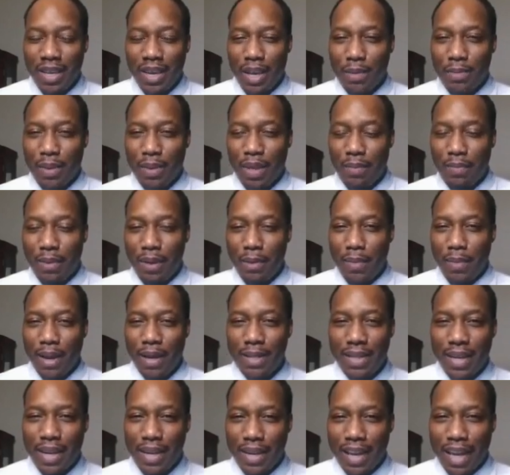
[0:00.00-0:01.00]
keeping in mind
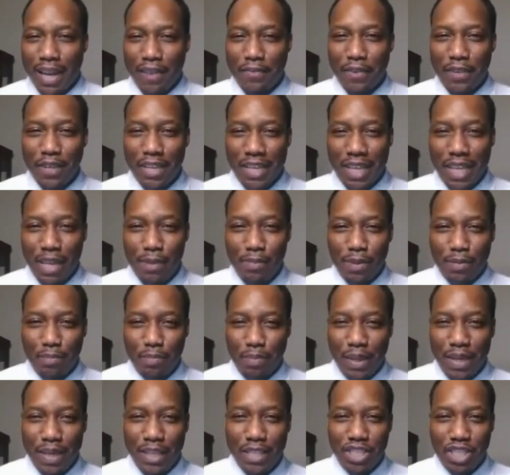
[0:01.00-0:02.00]
that I'd like for you to keep it
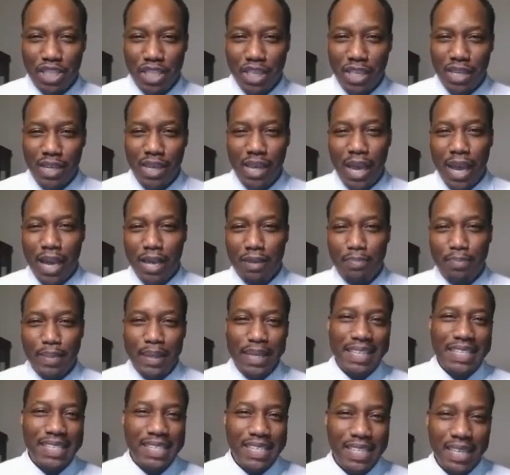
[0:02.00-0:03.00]
PG and
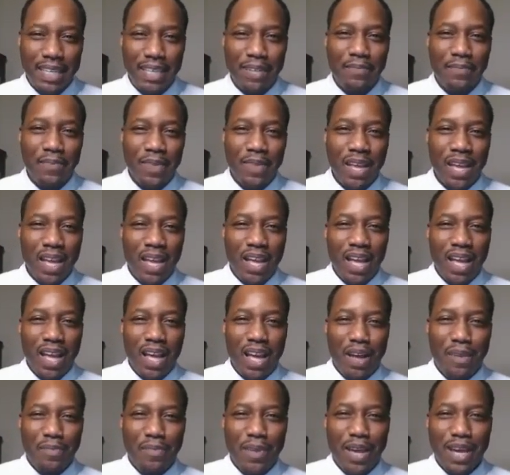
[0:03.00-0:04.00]
PC
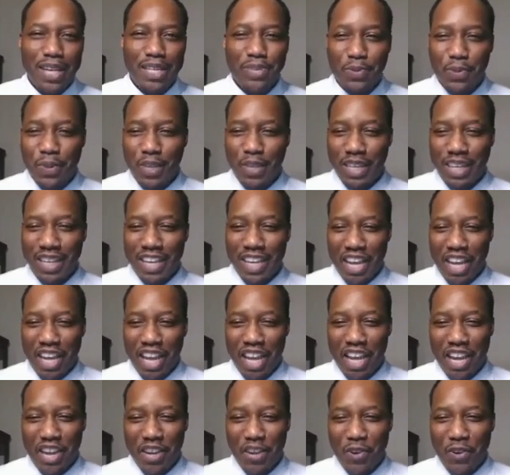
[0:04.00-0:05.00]
as we
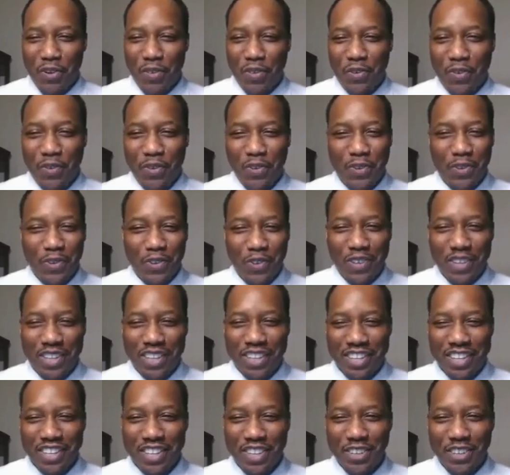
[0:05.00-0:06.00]
go through
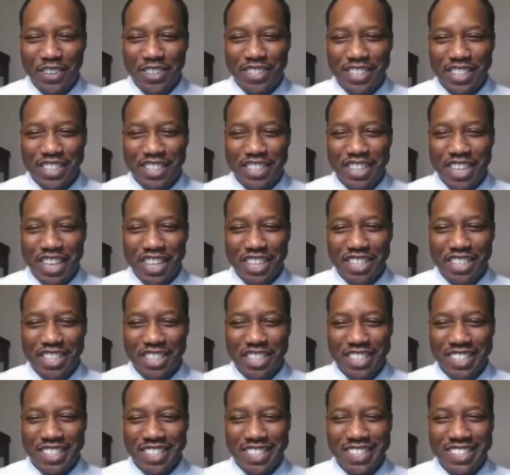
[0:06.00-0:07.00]
your
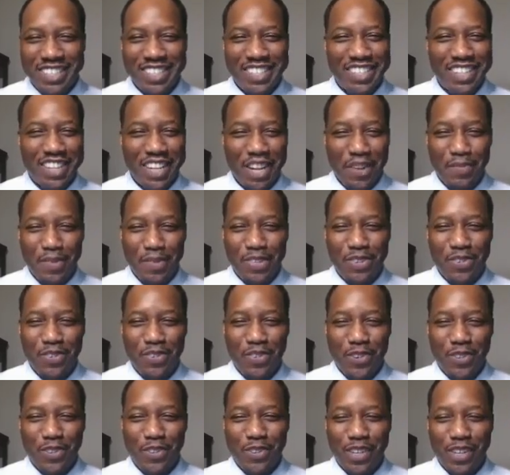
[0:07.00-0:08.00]
suggestions. Let me
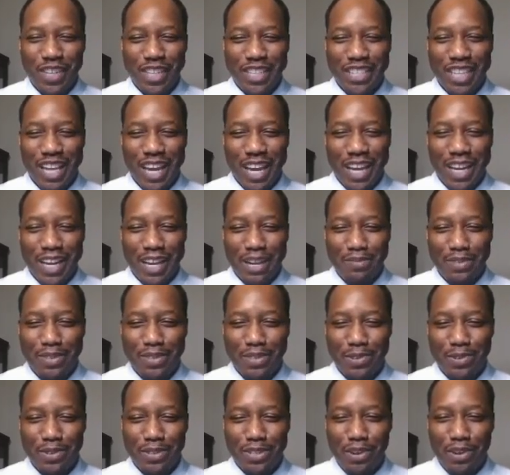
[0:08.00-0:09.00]
scroll to the chat. I'm
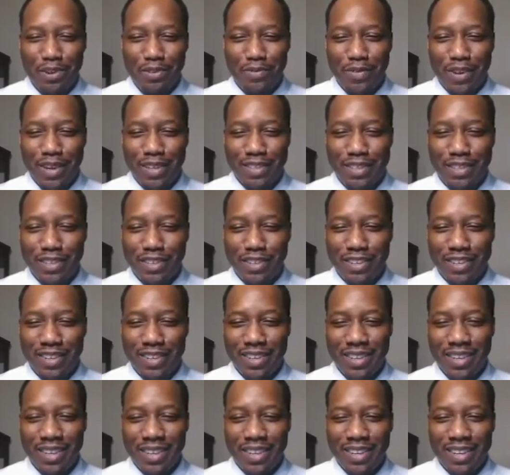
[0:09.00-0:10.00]
so terrified to look.
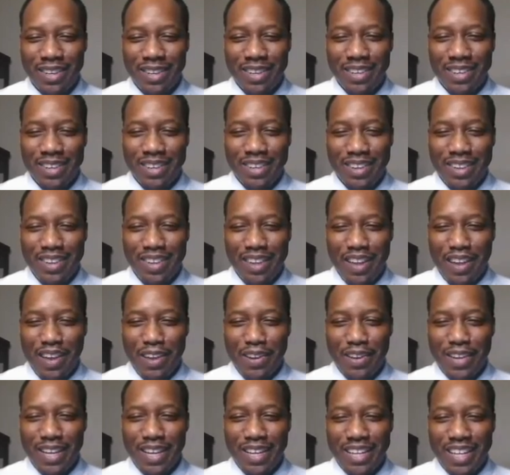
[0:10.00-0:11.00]
All
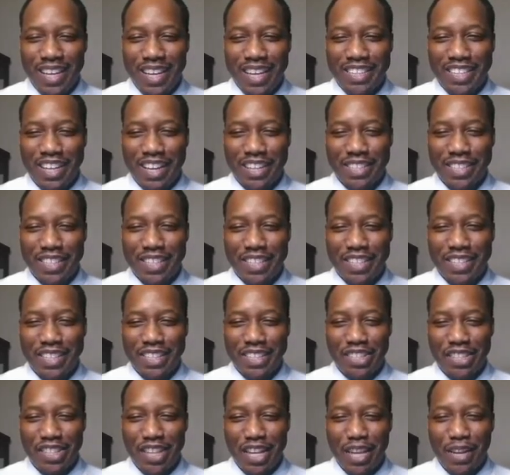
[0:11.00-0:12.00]
right. Hey, Dr.
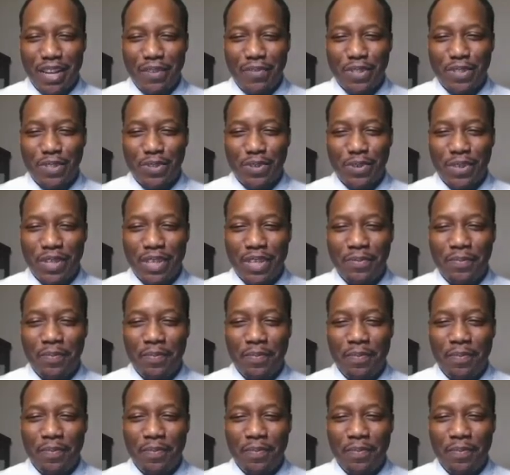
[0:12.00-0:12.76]
Kadisha, thank you for joining.